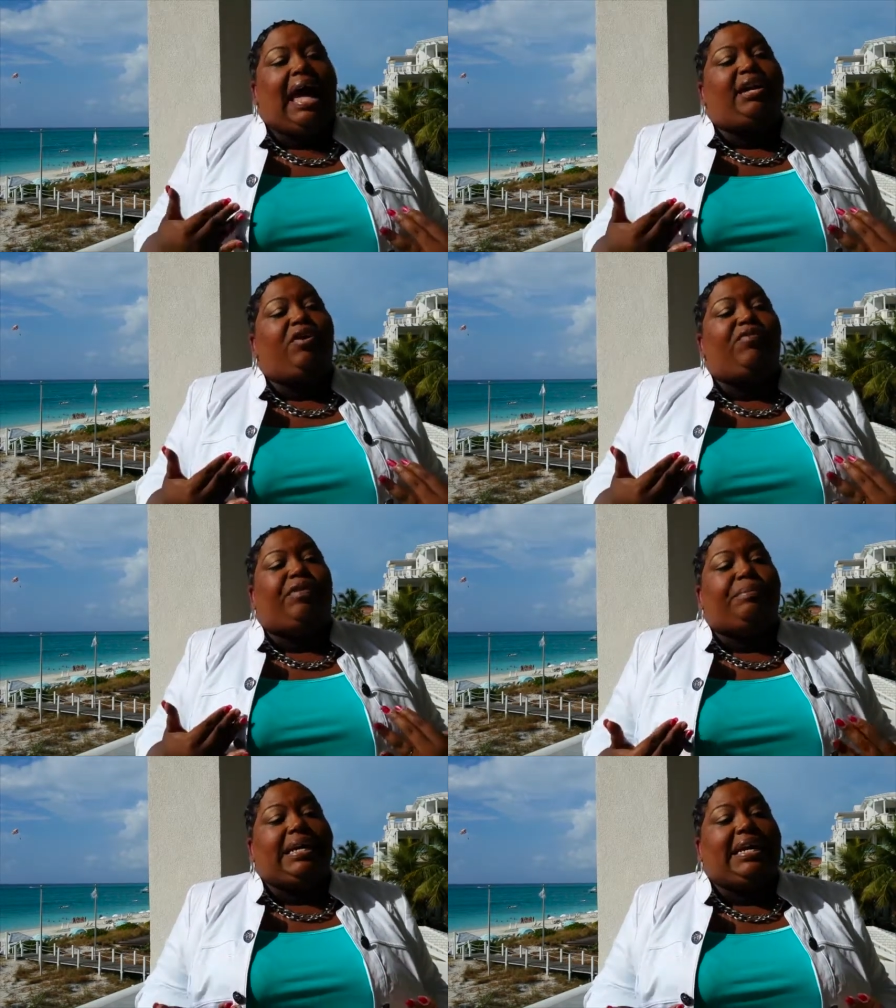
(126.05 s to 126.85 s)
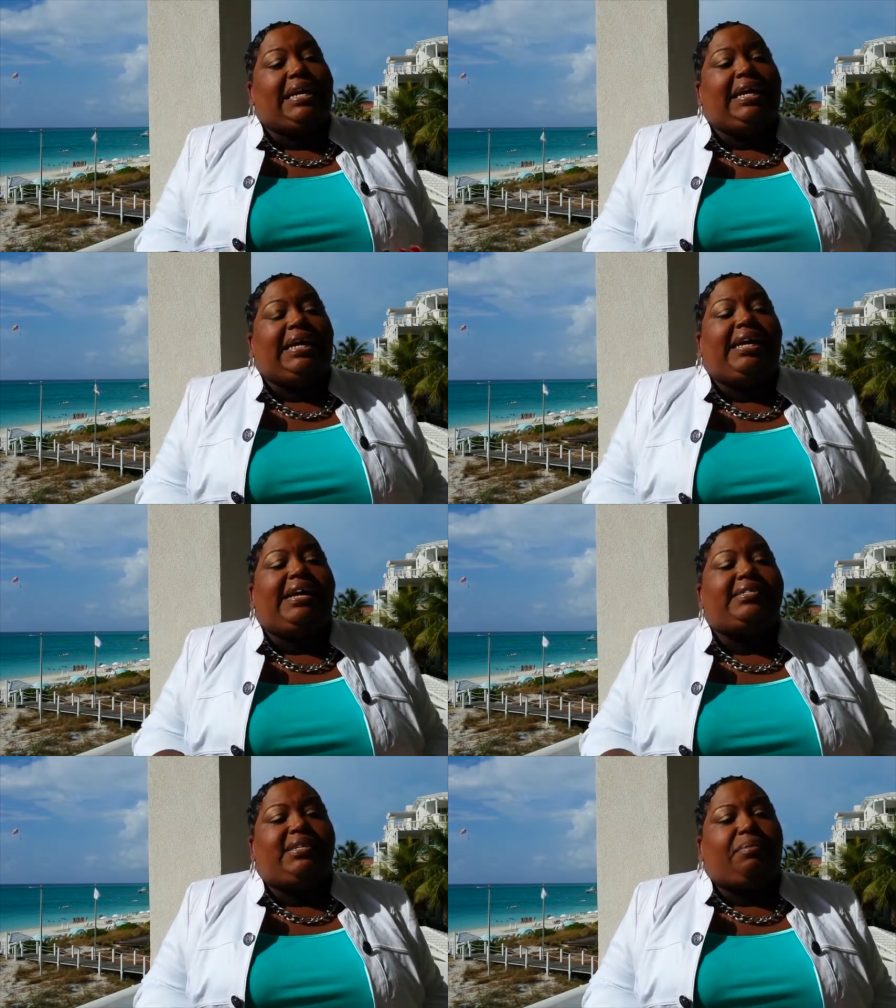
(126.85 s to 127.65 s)
I know for me,
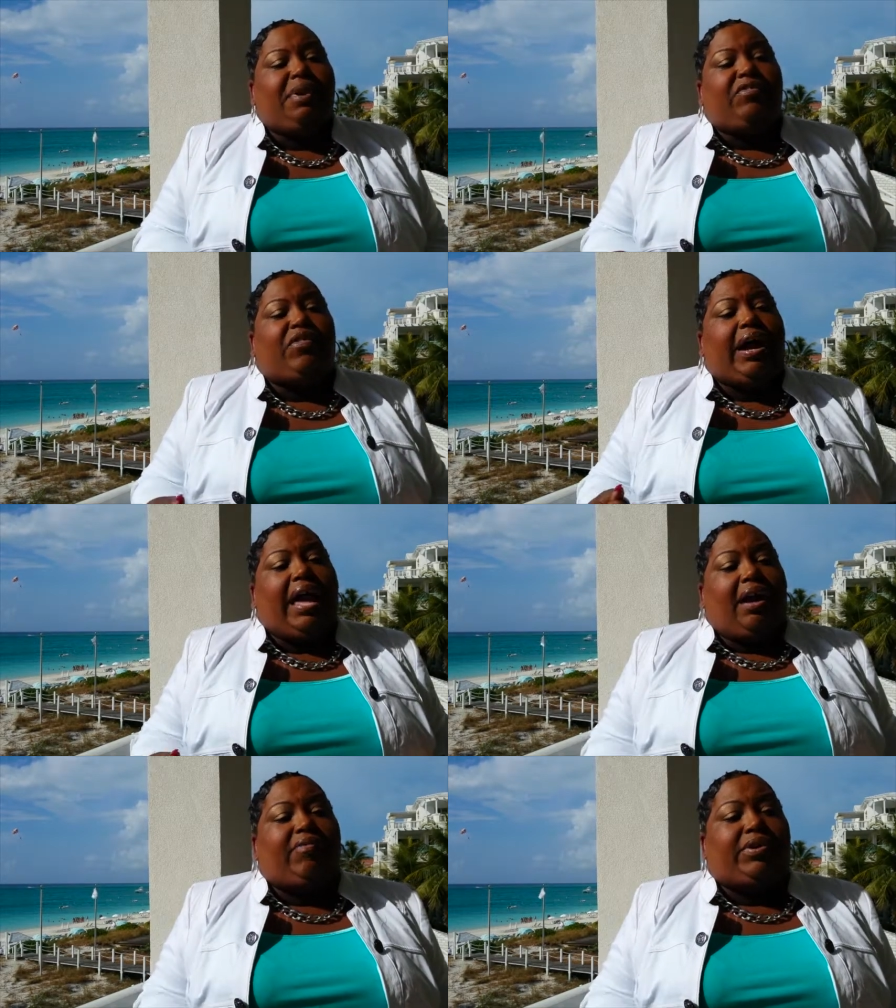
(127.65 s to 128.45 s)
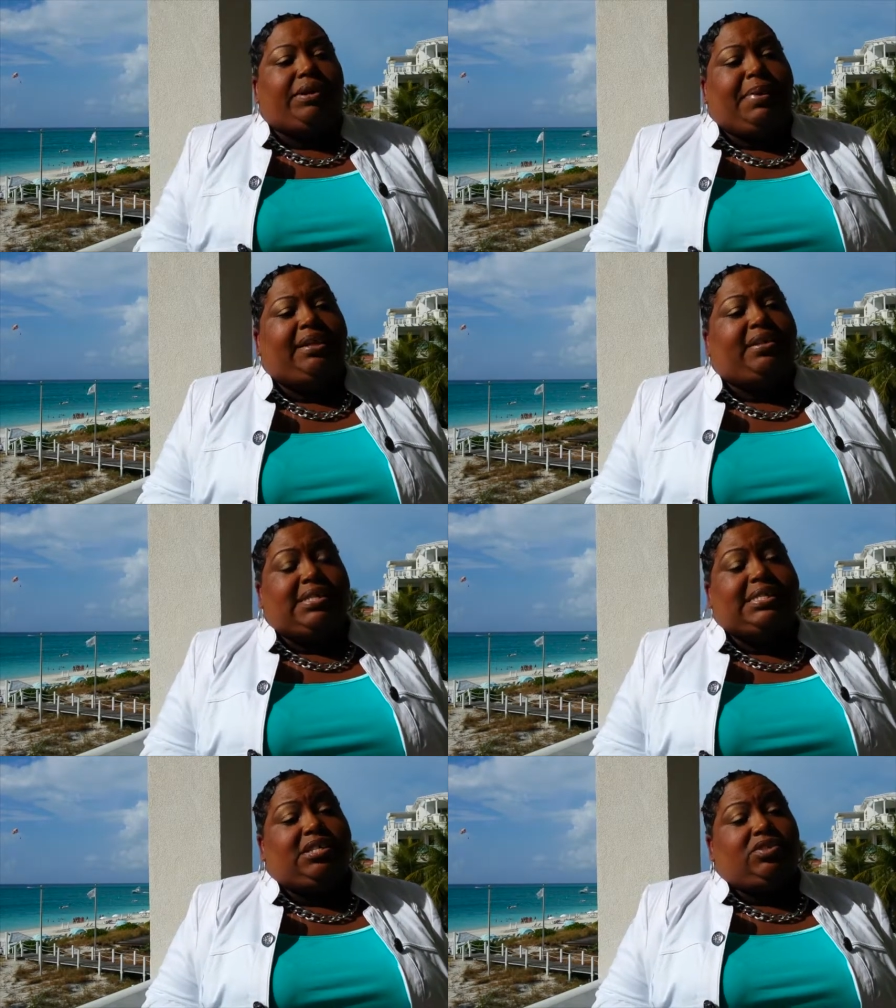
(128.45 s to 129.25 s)
it took me forever to make the
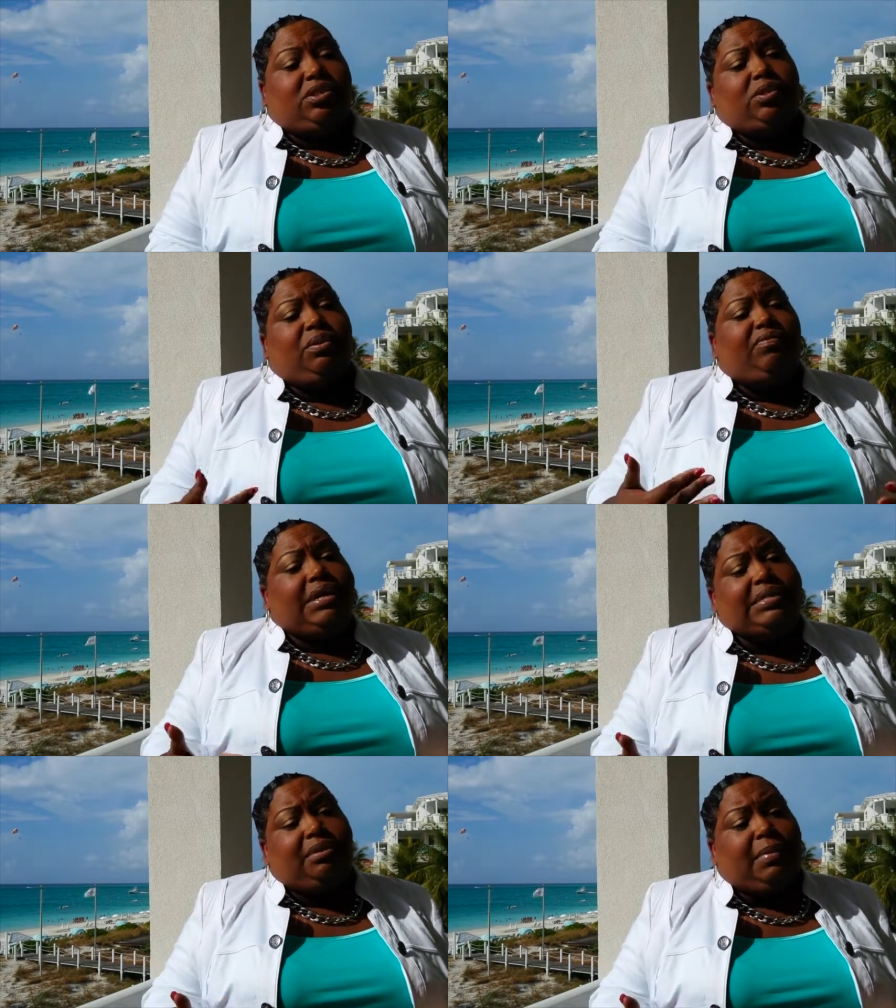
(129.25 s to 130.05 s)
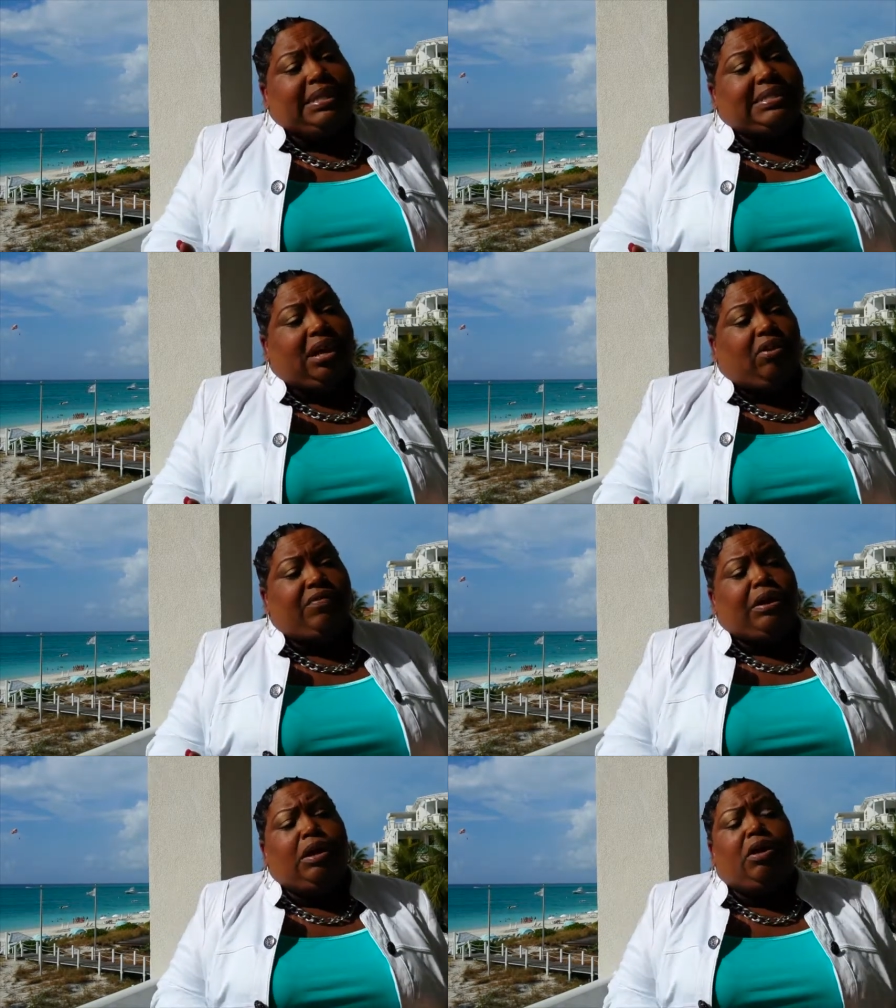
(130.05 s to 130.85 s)
decision to invest in
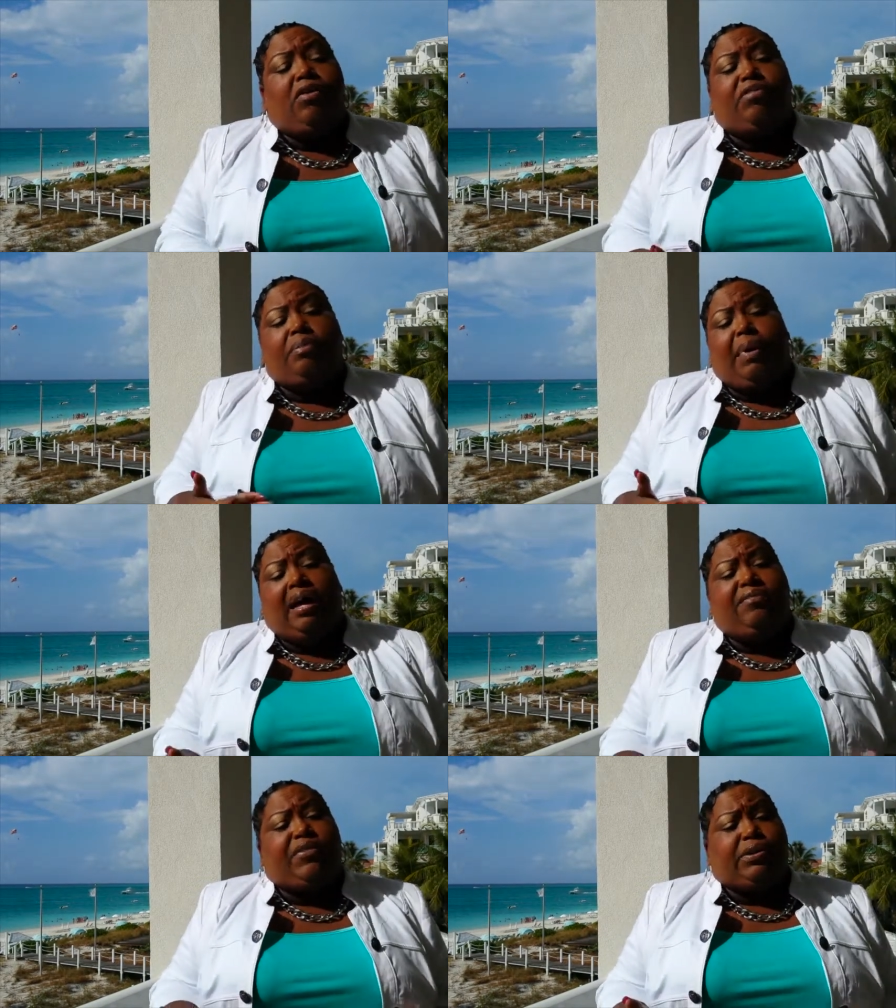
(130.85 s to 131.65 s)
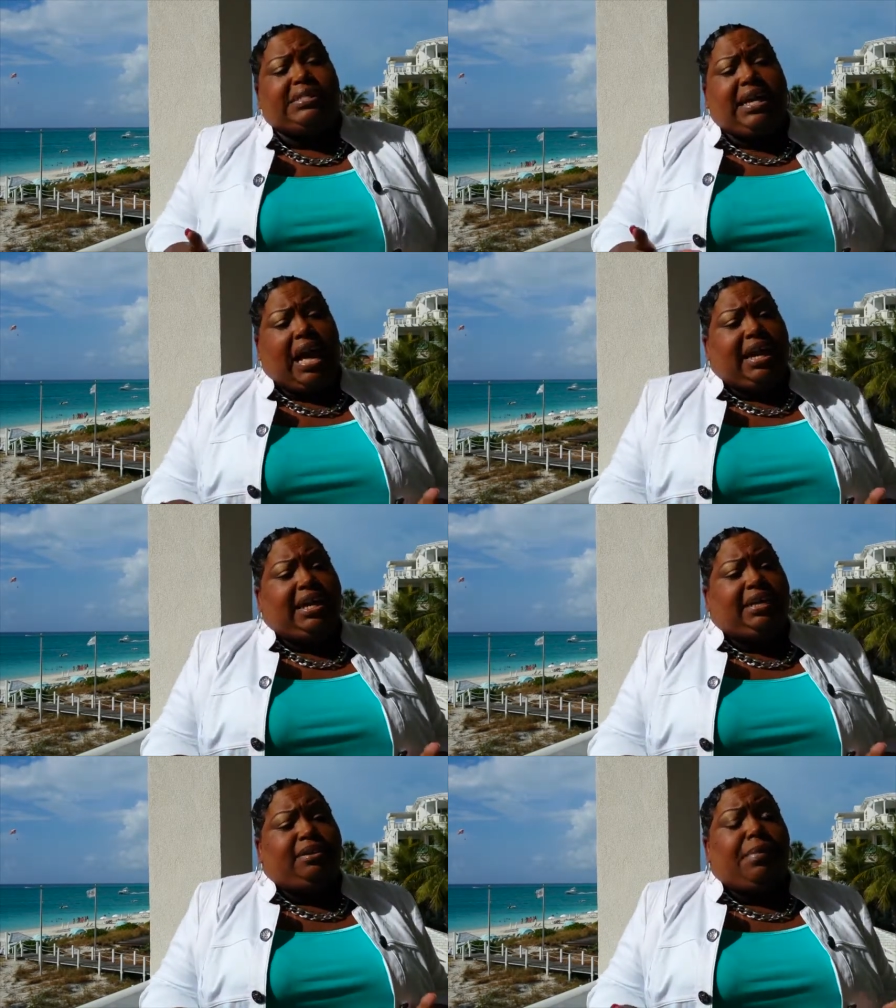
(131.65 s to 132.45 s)
myself for my first
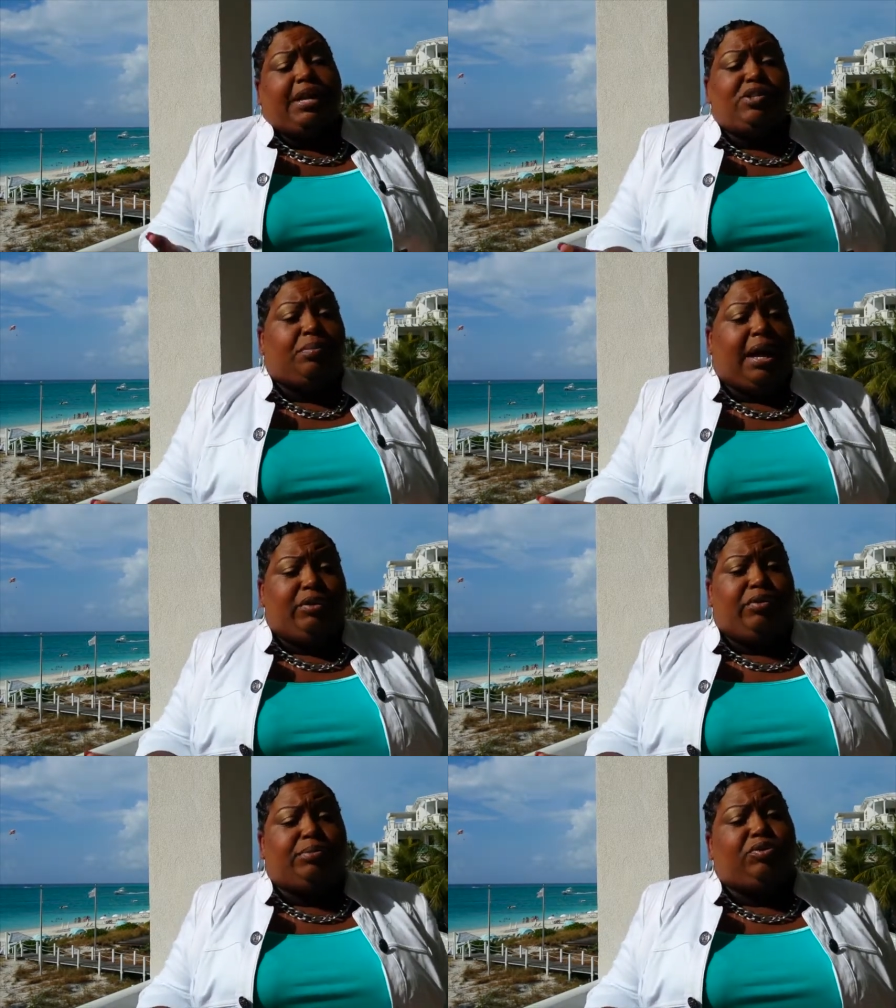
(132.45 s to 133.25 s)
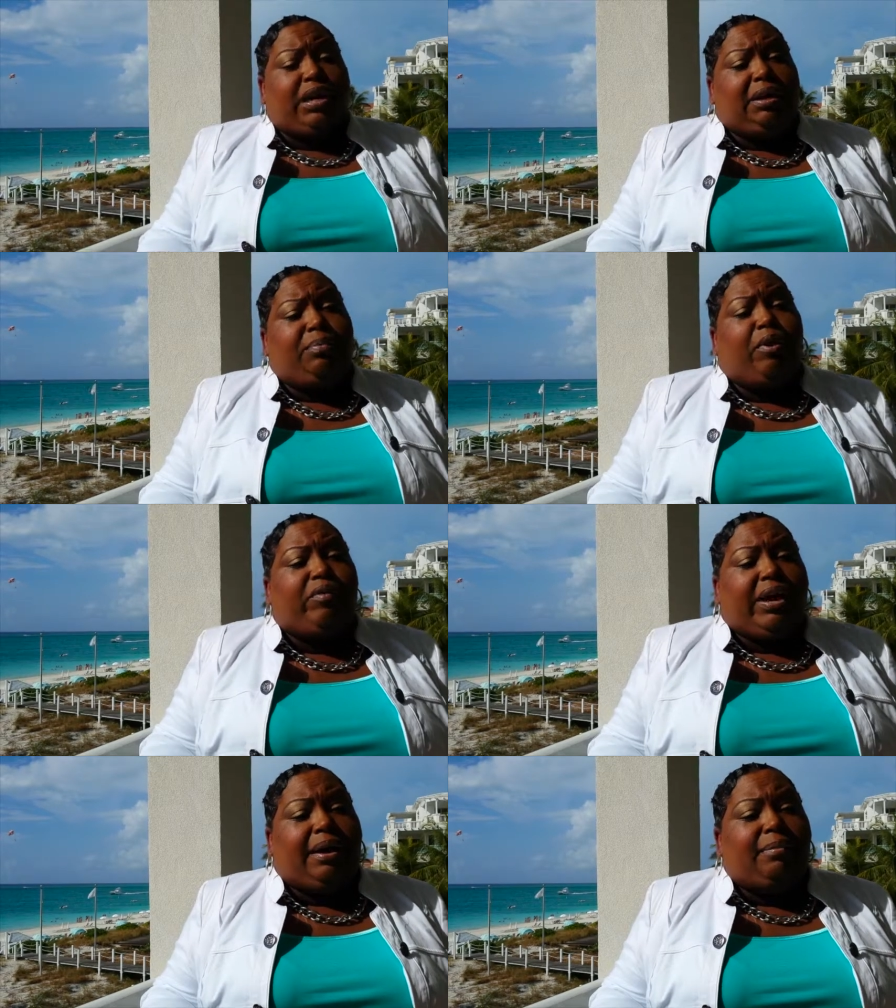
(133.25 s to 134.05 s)
high-end mastermind group training
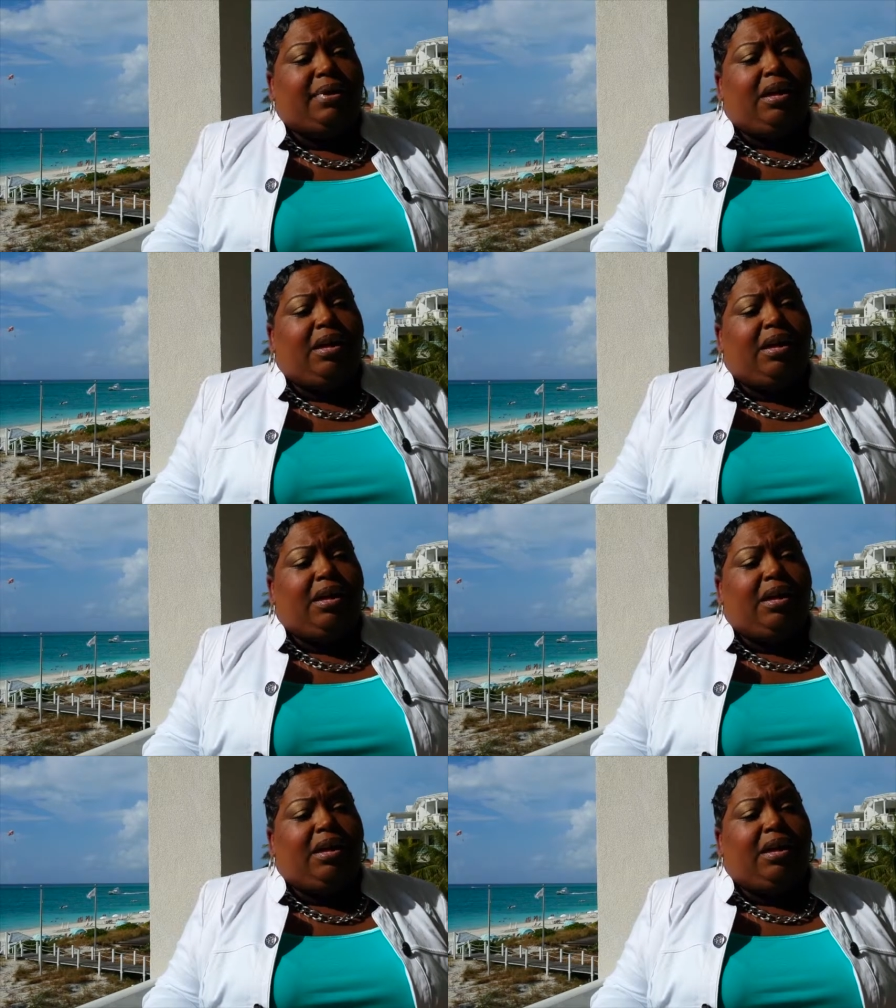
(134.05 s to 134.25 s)
program.